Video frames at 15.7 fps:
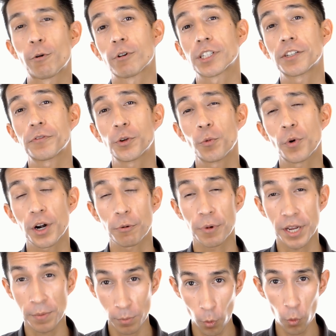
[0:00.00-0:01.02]
of course, if you want to
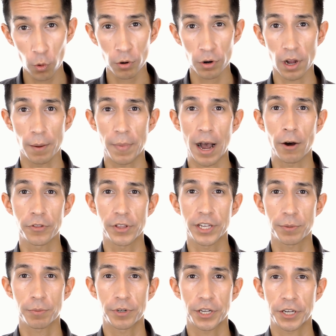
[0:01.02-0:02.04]
read more about
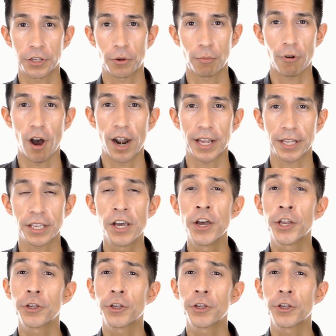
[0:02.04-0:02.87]
this particular product,